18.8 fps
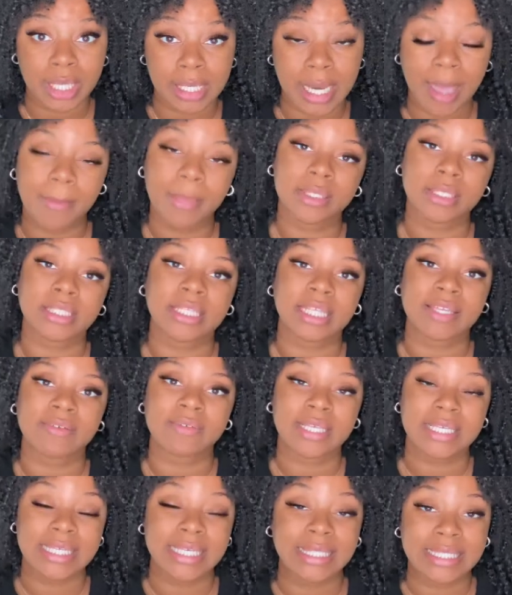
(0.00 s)
I'm in
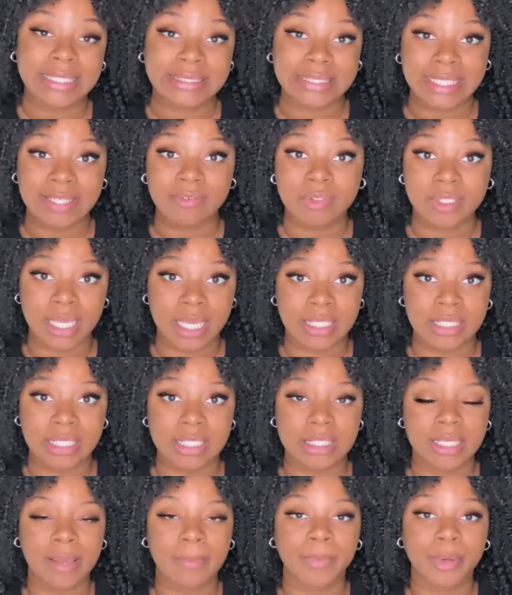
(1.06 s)
the state of
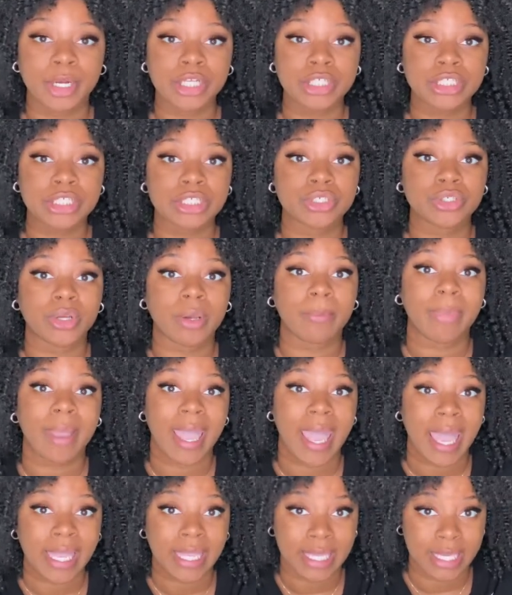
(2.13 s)
Texas, and purchase your
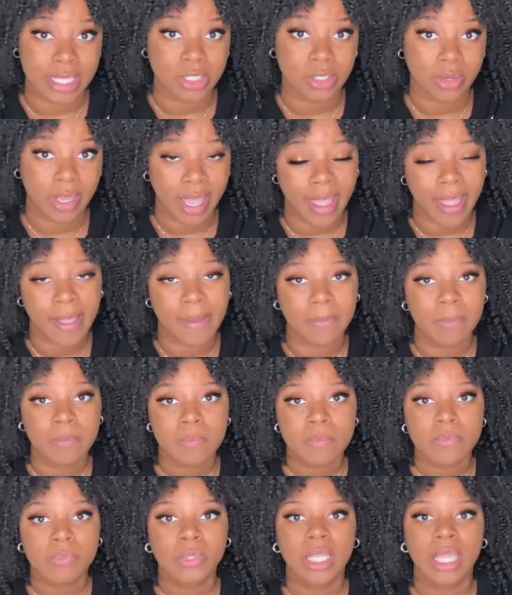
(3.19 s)
package, okay?
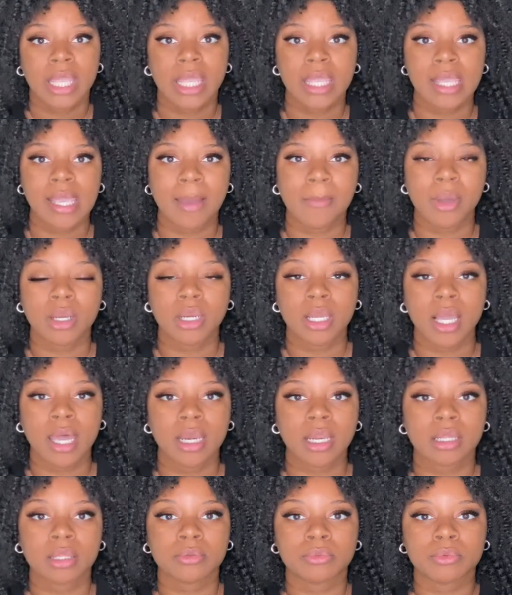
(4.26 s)
And I'm gonna kind
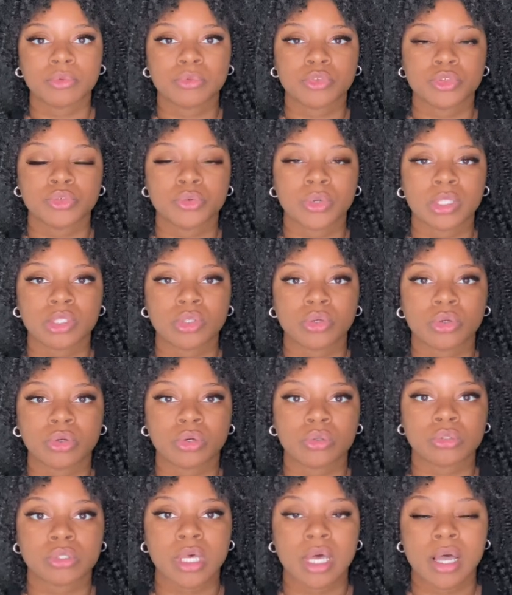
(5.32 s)
of do a little